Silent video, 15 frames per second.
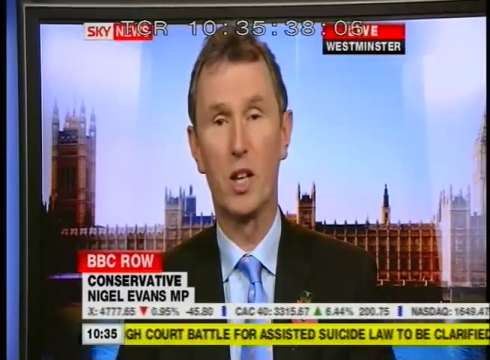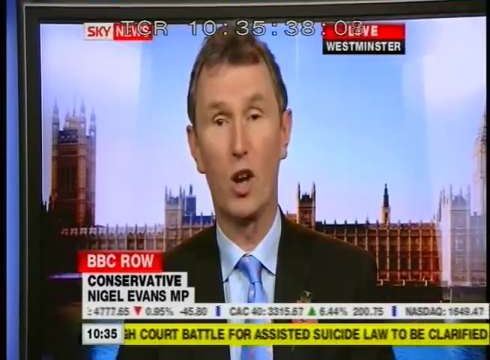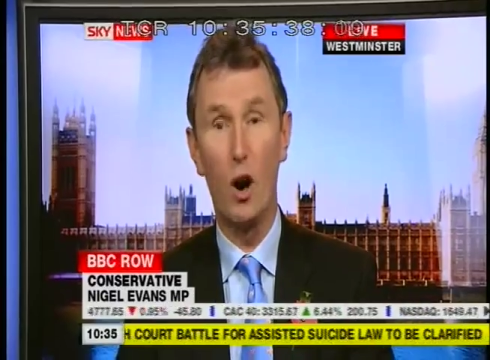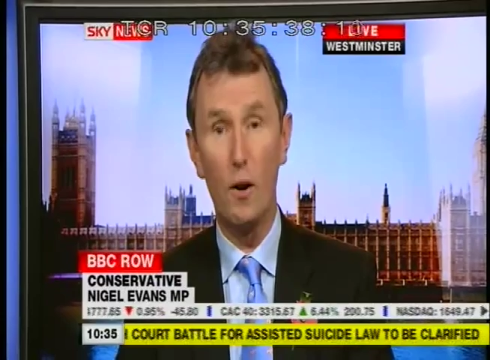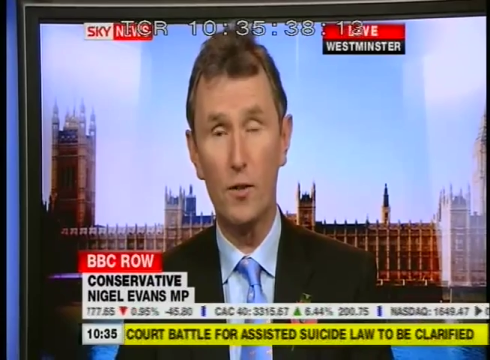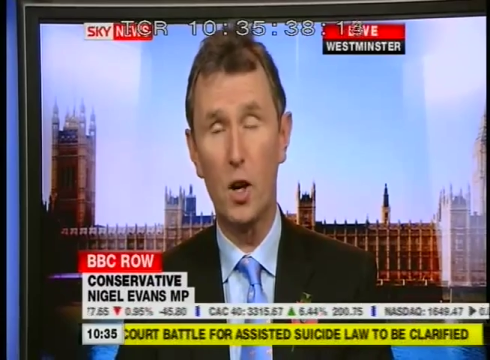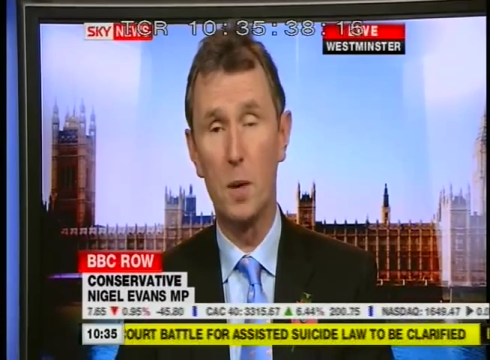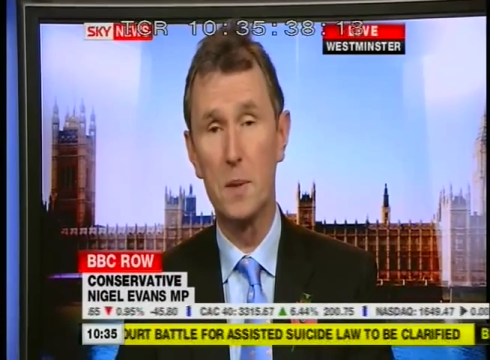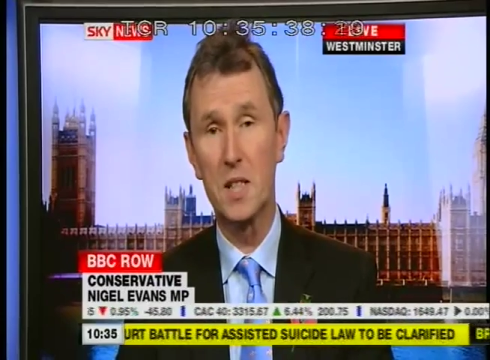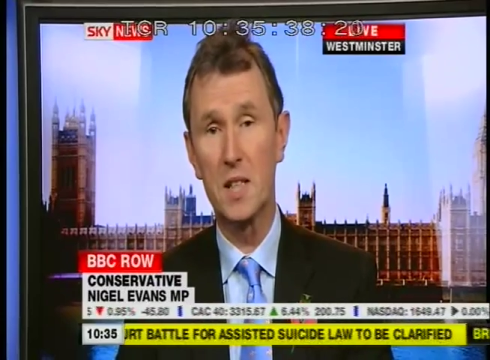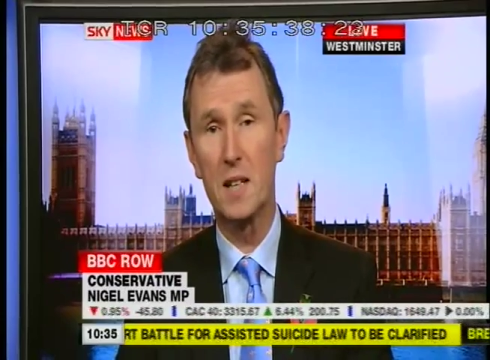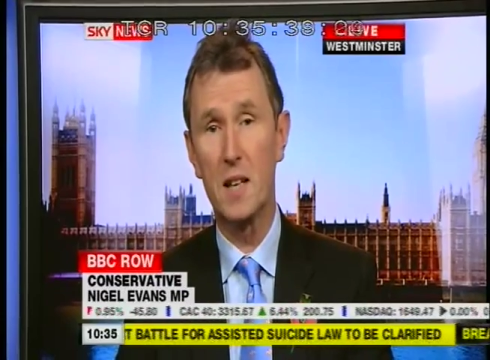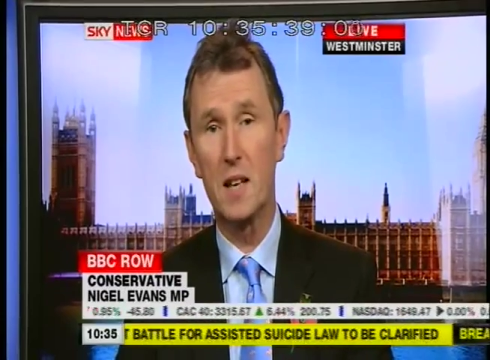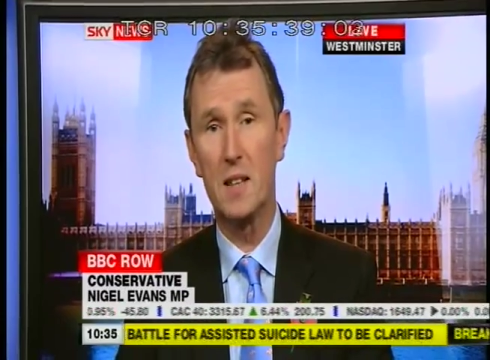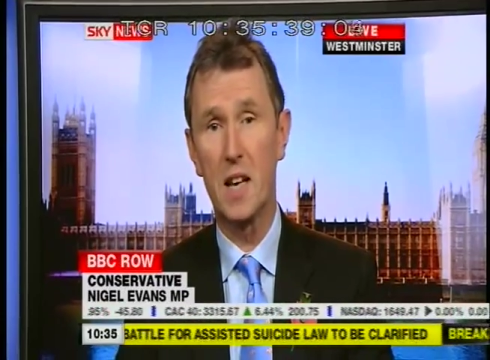that Ofcom has
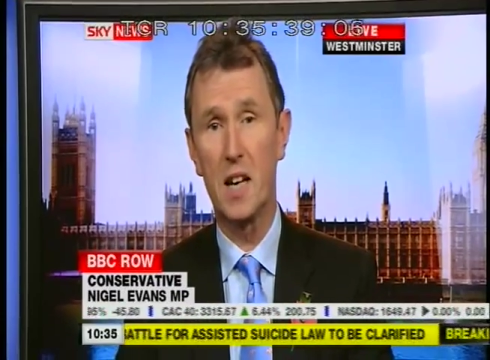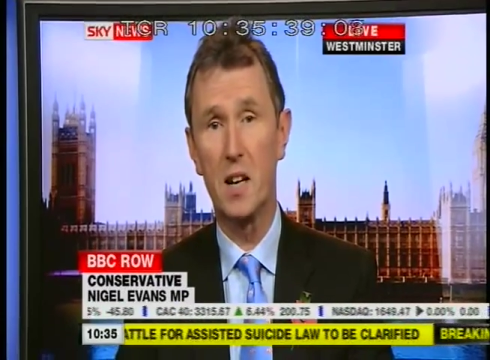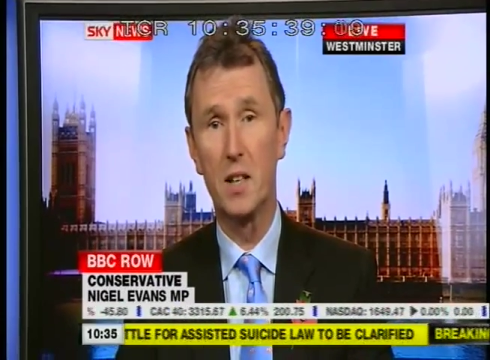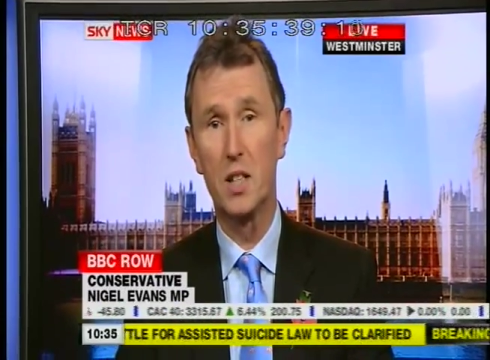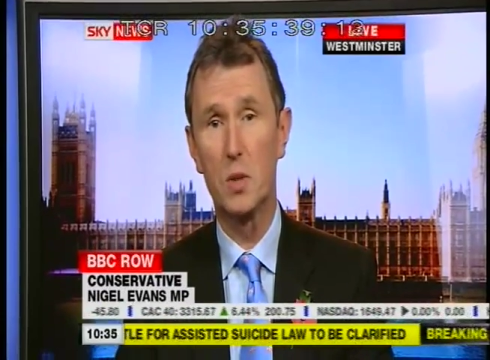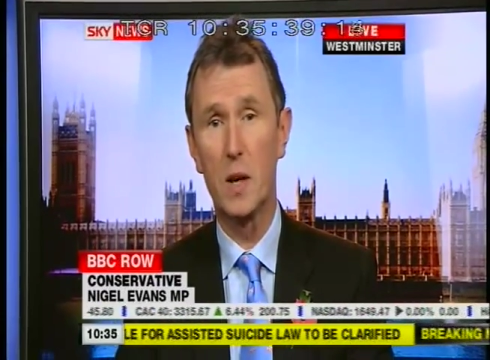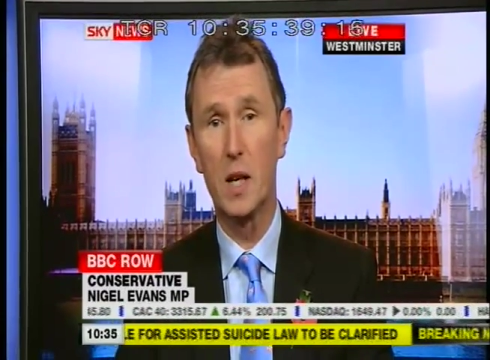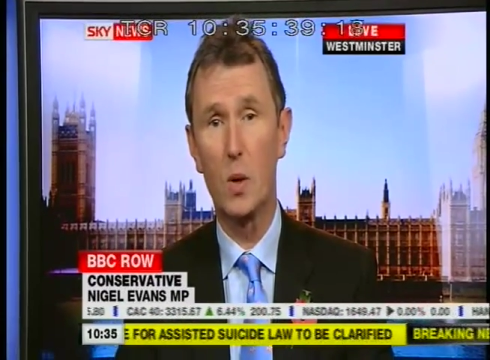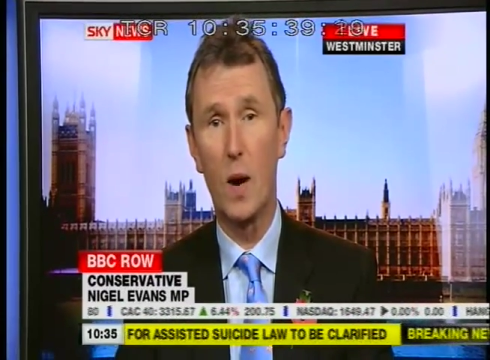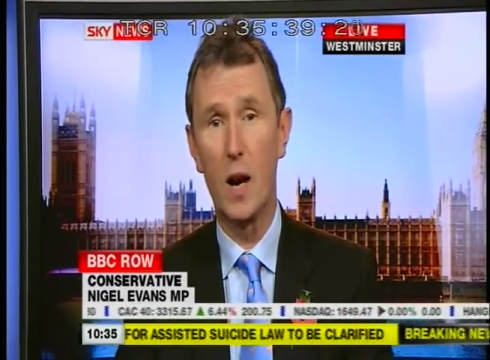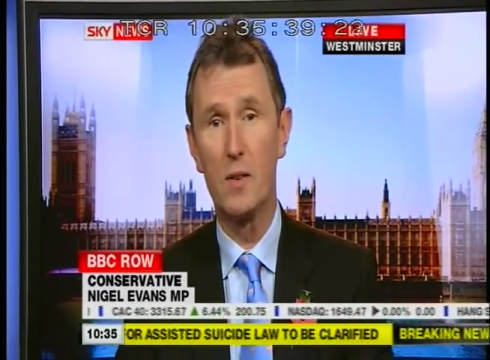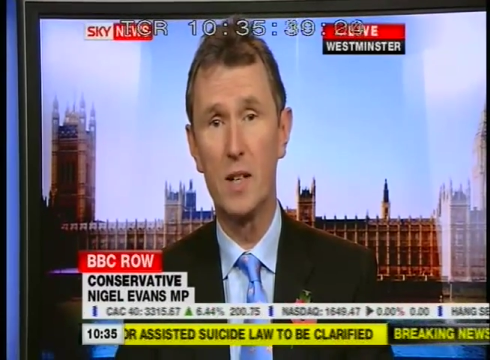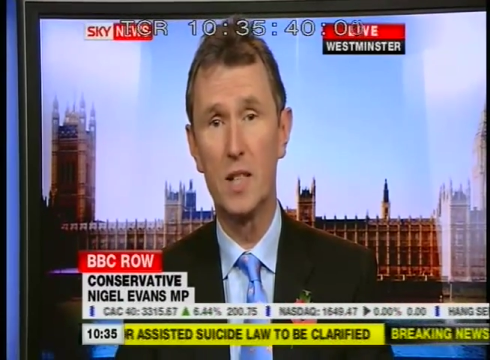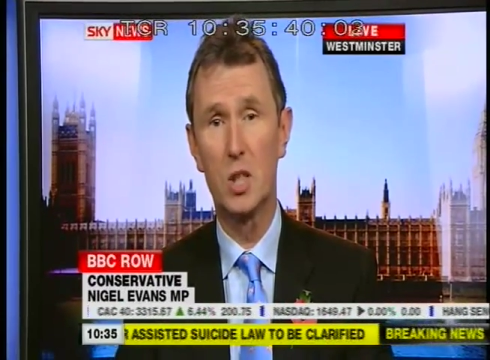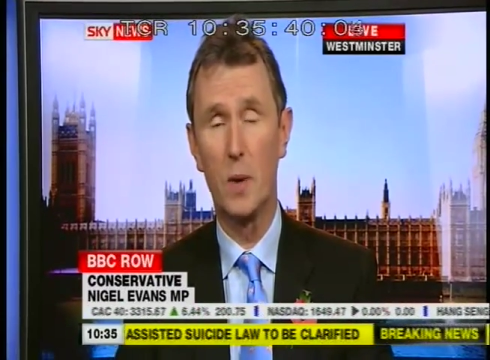said that they're going to
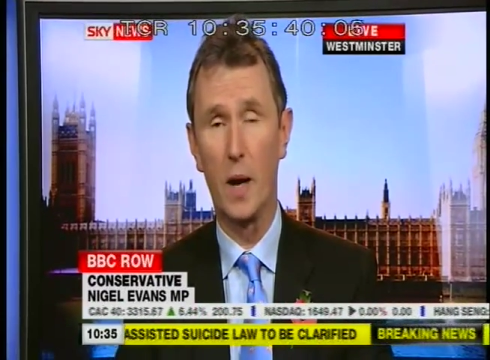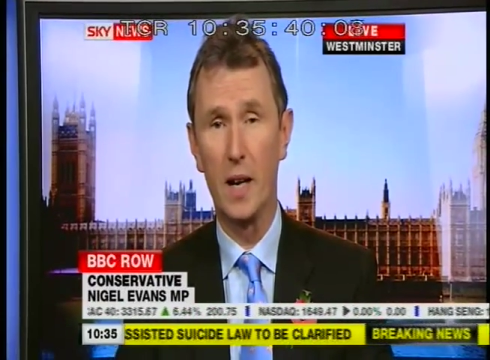inquire into